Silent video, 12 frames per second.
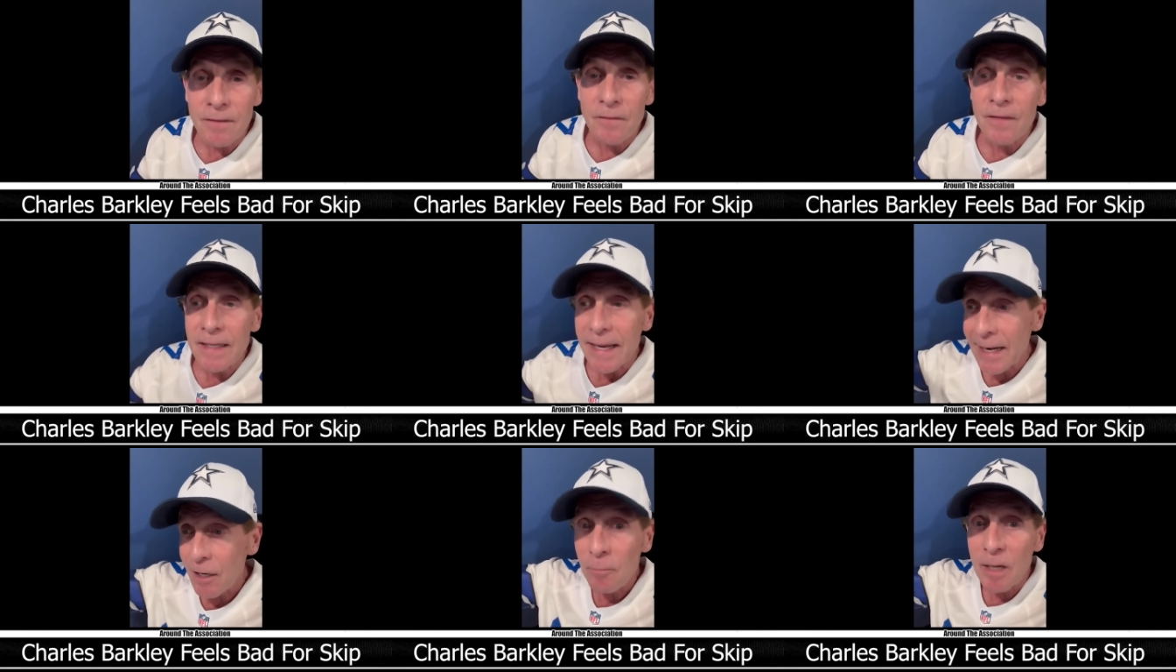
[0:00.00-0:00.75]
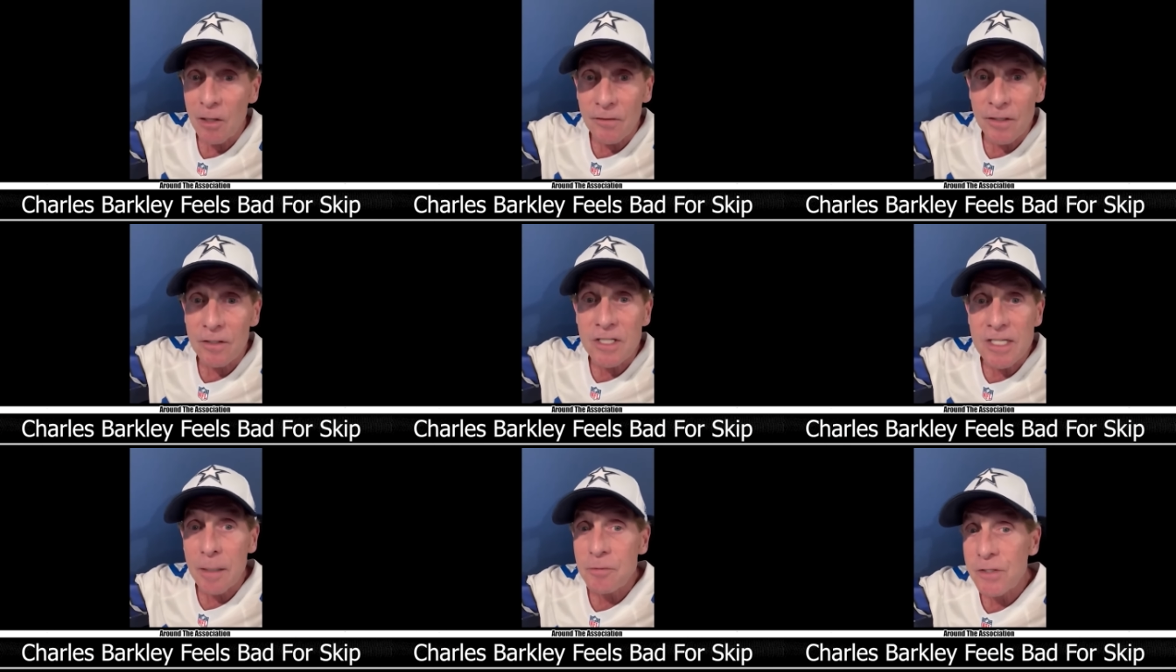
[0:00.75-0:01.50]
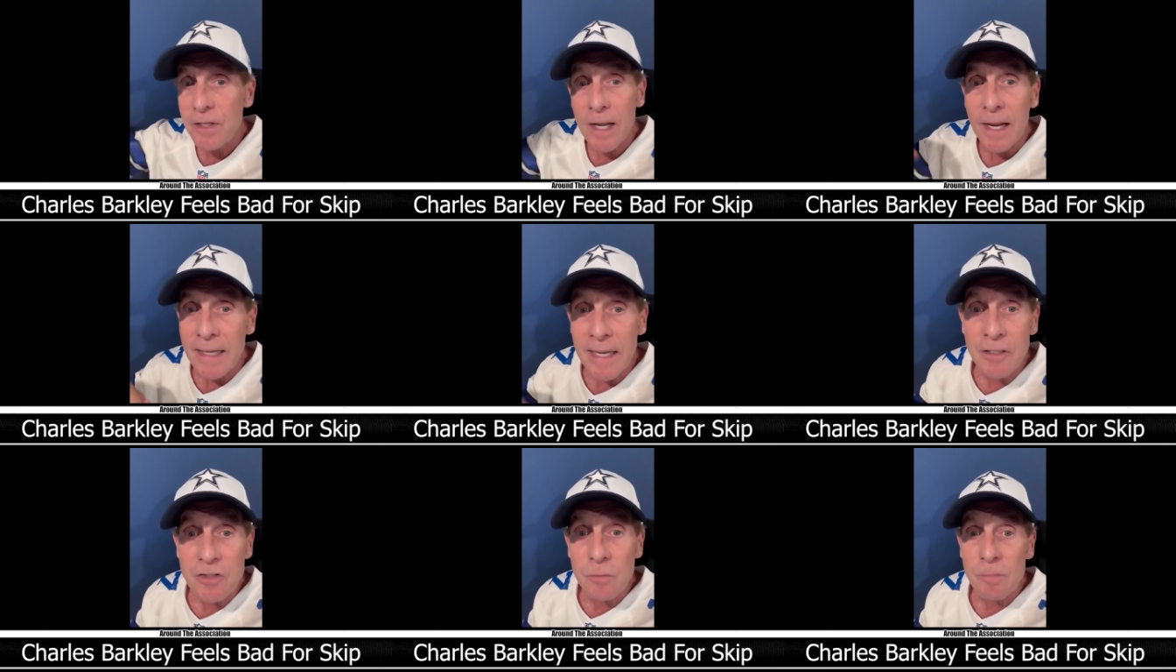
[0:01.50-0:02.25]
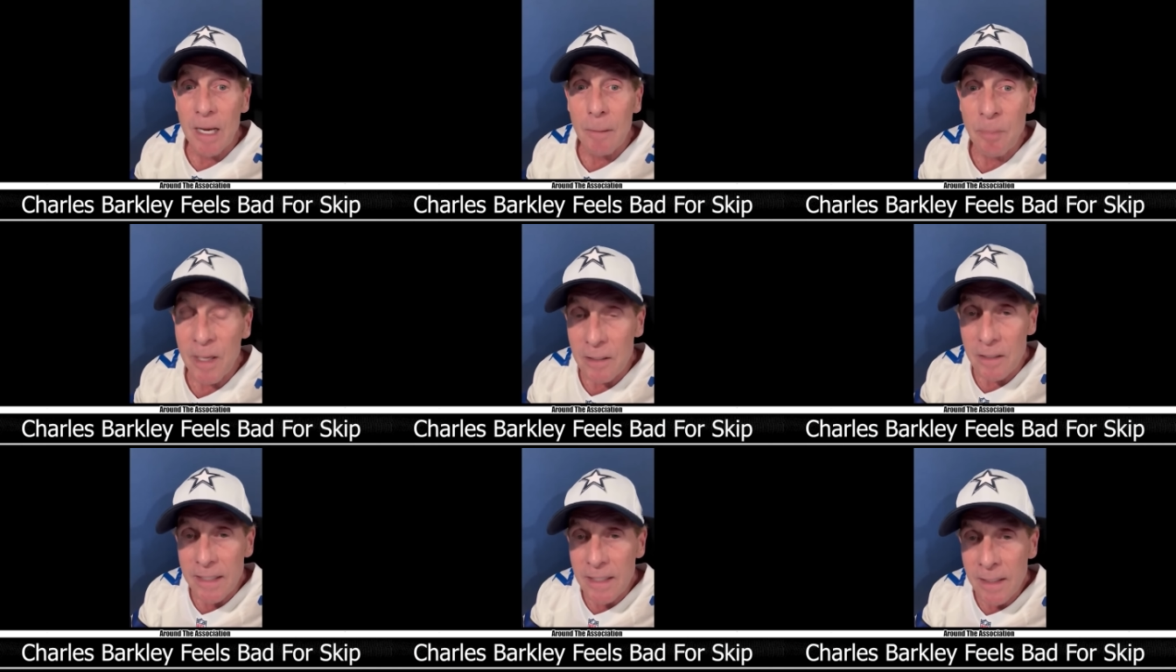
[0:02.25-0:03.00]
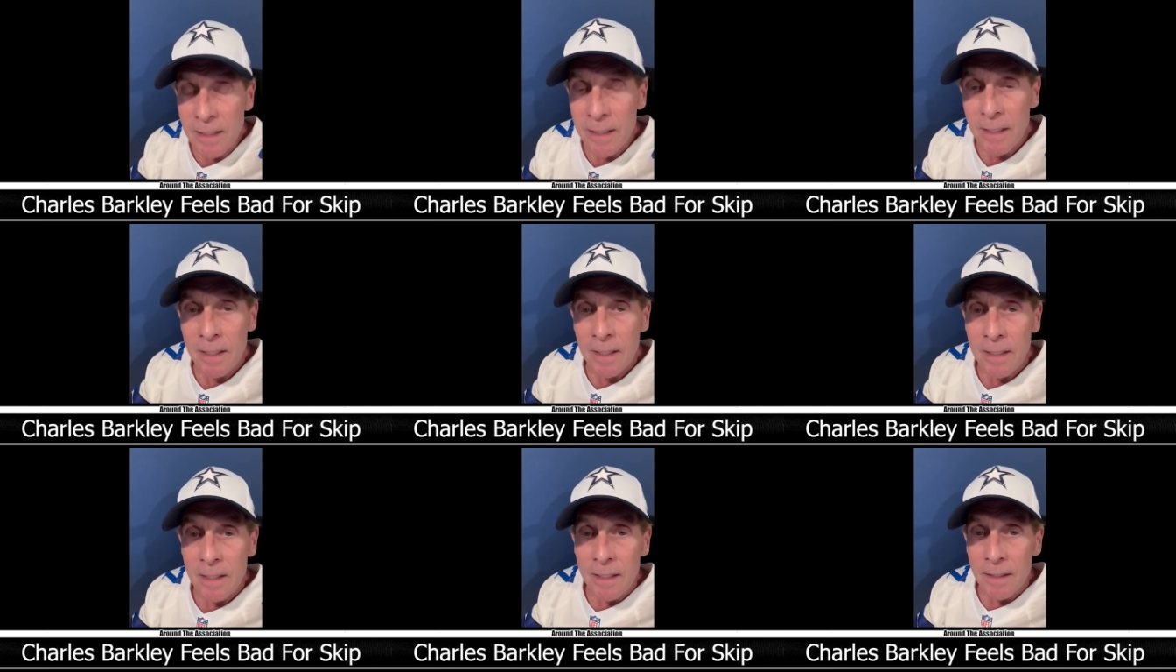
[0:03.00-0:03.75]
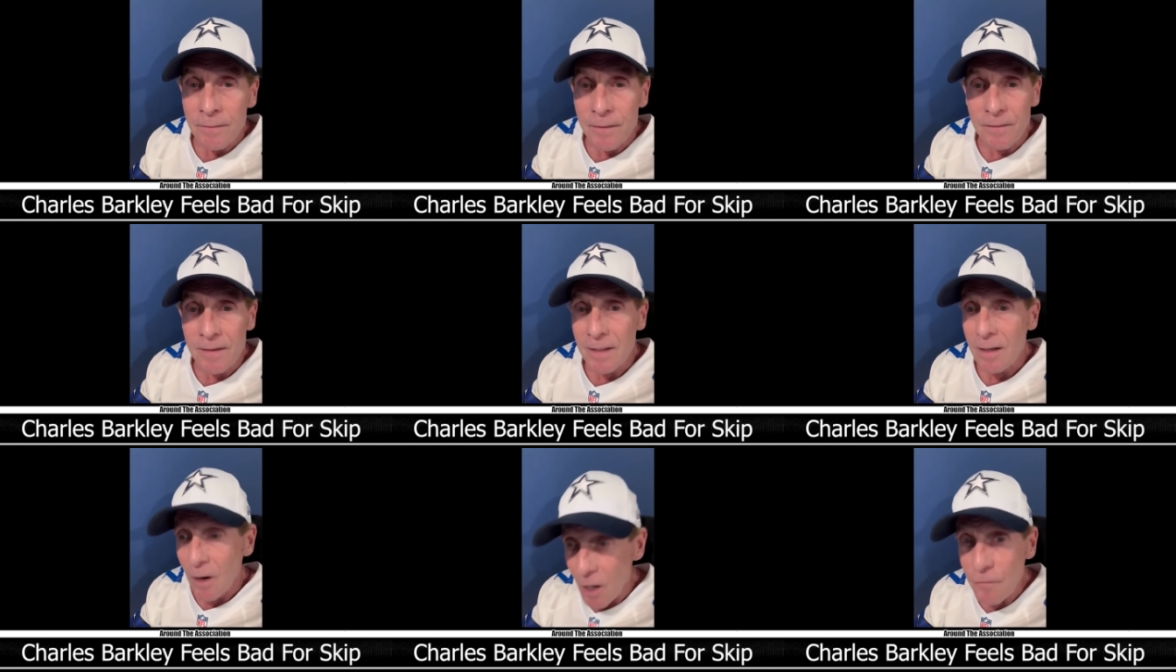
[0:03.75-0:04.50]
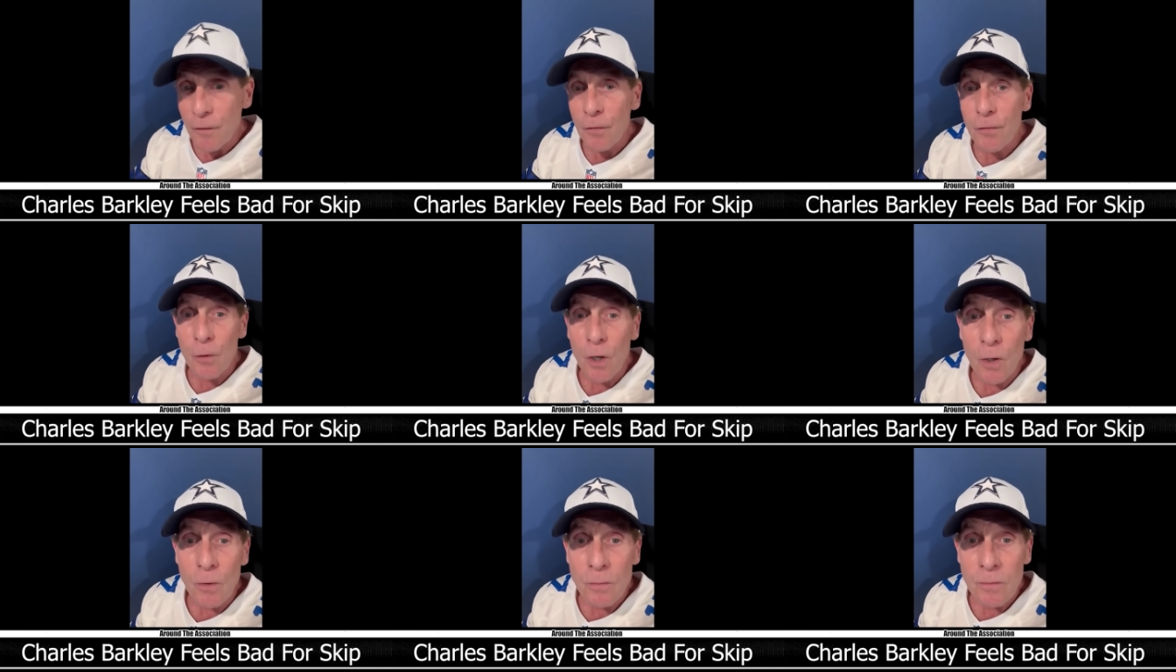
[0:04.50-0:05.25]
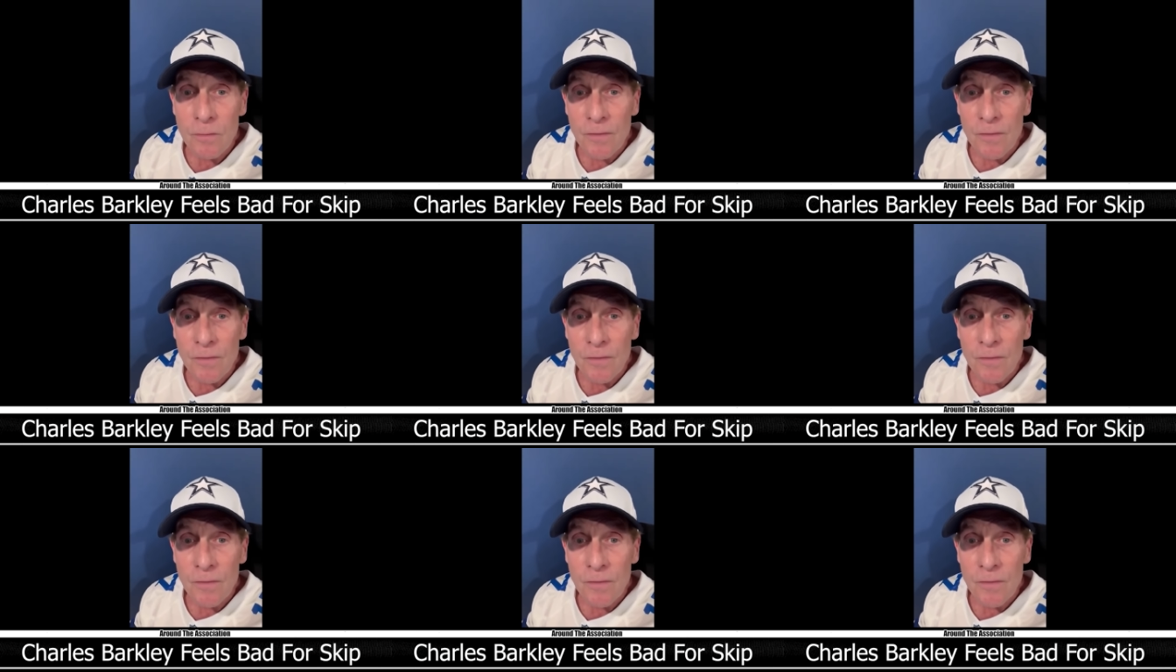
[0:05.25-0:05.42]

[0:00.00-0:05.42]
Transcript: We're going to look back at some of the things that Charles has said in the past before we look at his newest